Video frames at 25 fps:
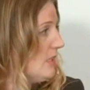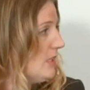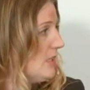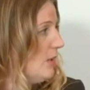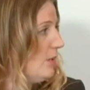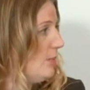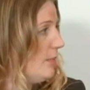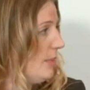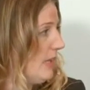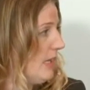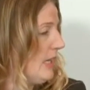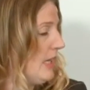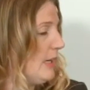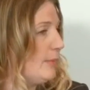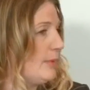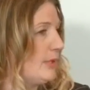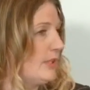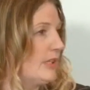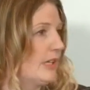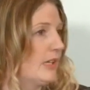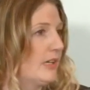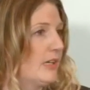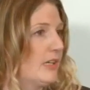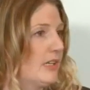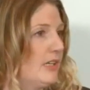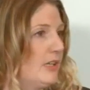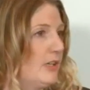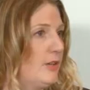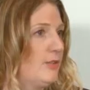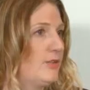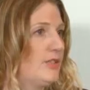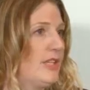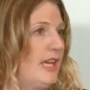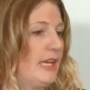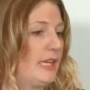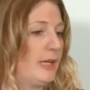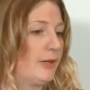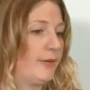So being able to, you know,
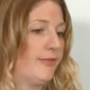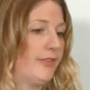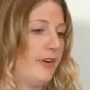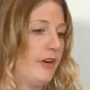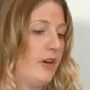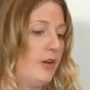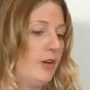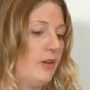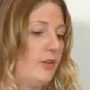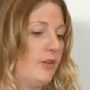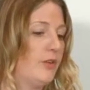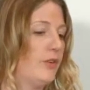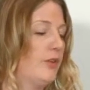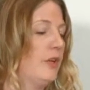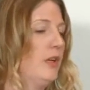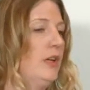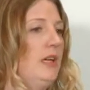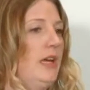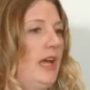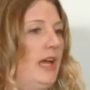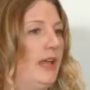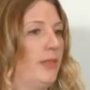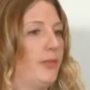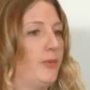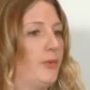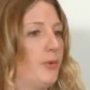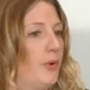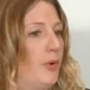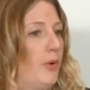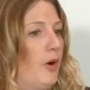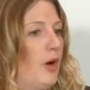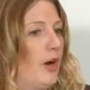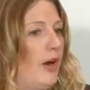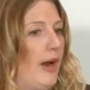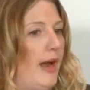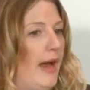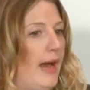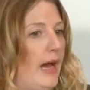take your phone and through
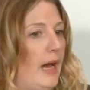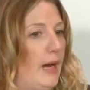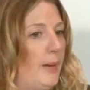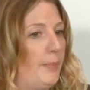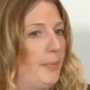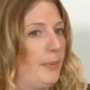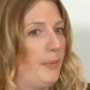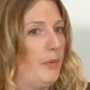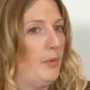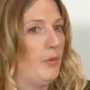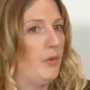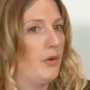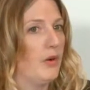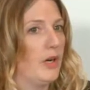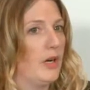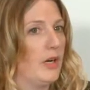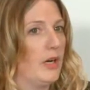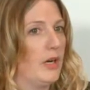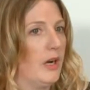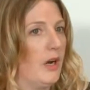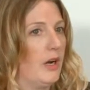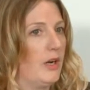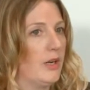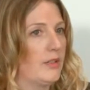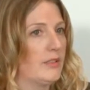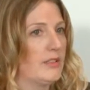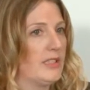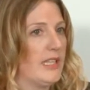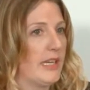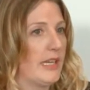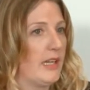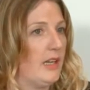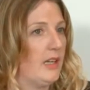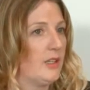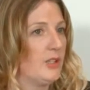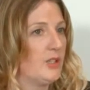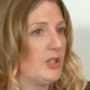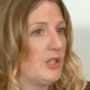our app or our
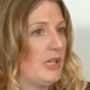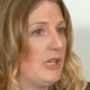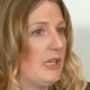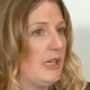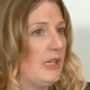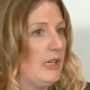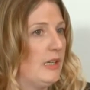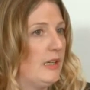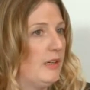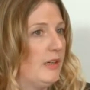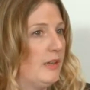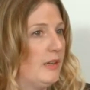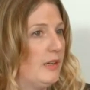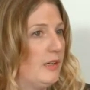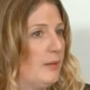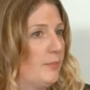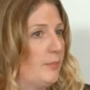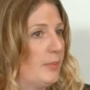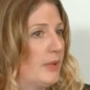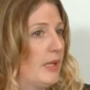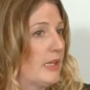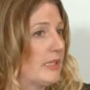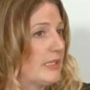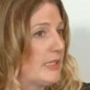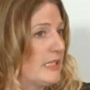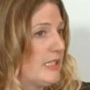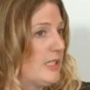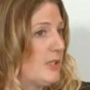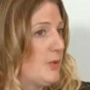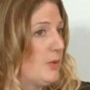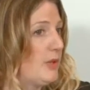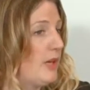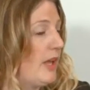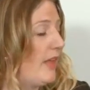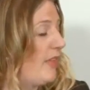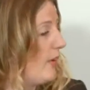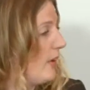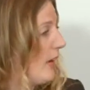technology plugged
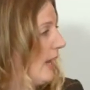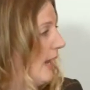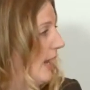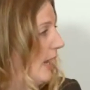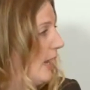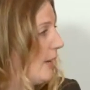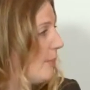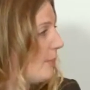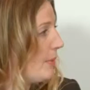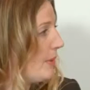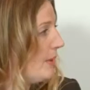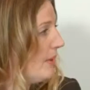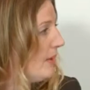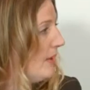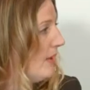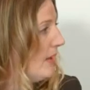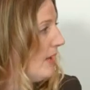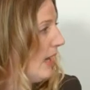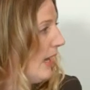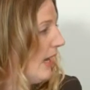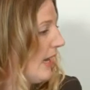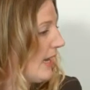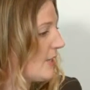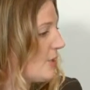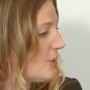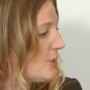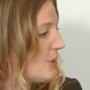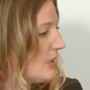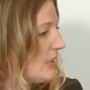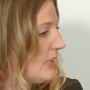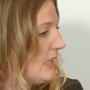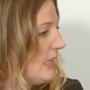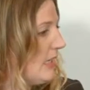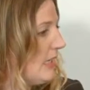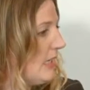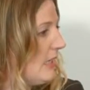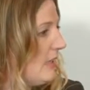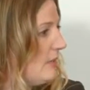into another app,
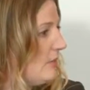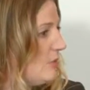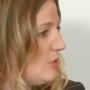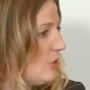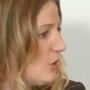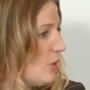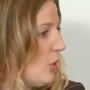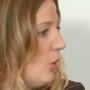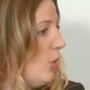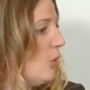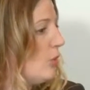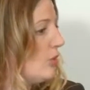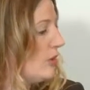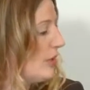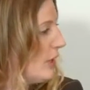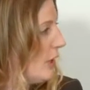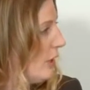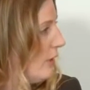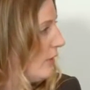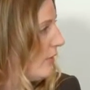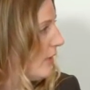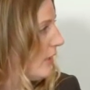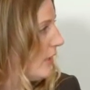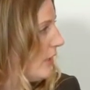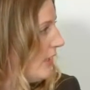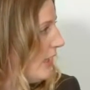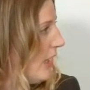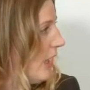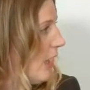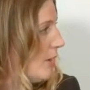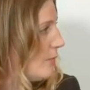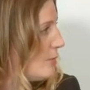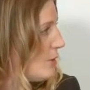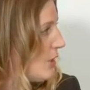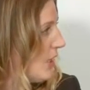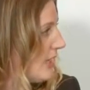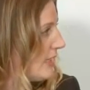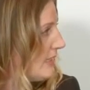actually just hold it over an
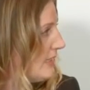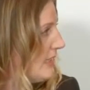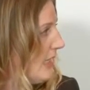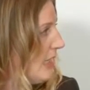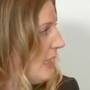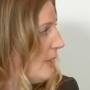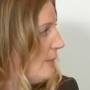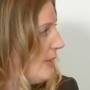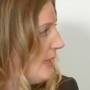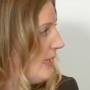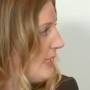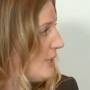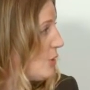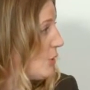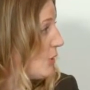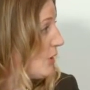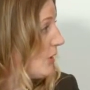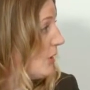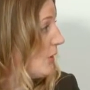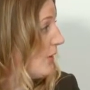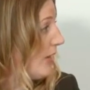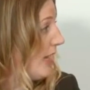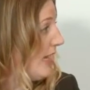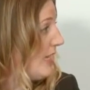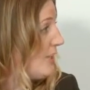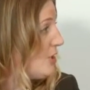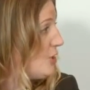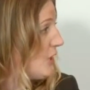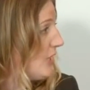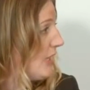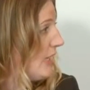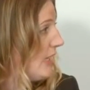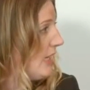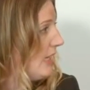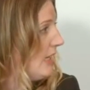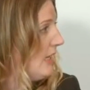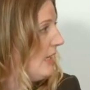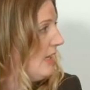object, an image, or a
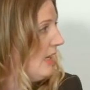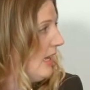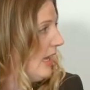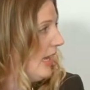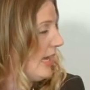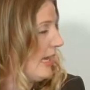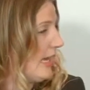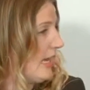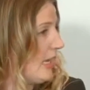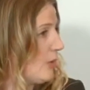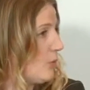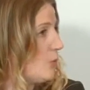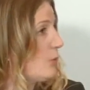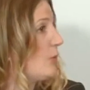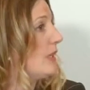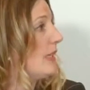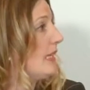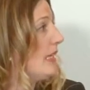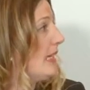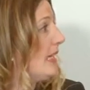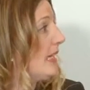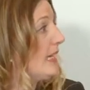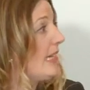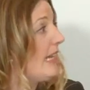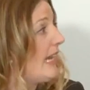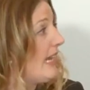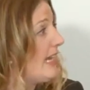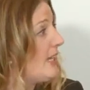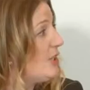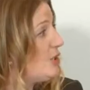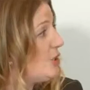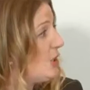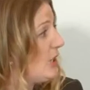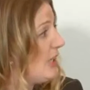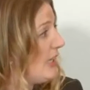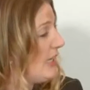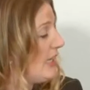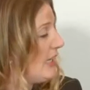location, and get a really
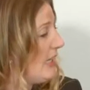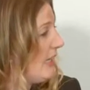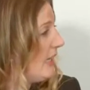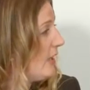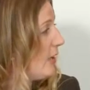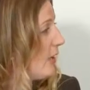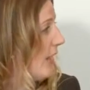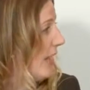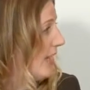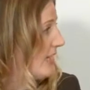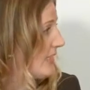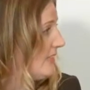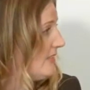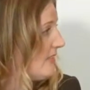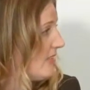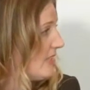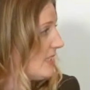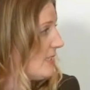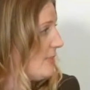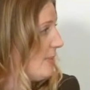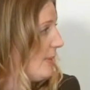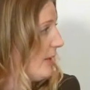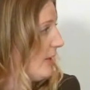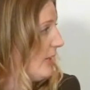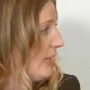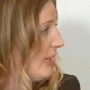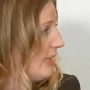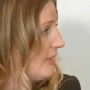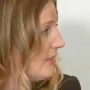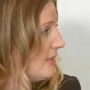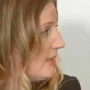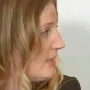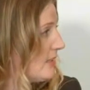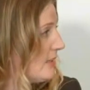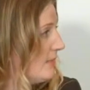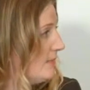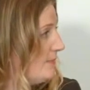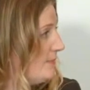engaging, interactive
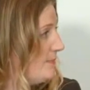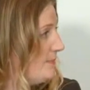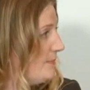experience.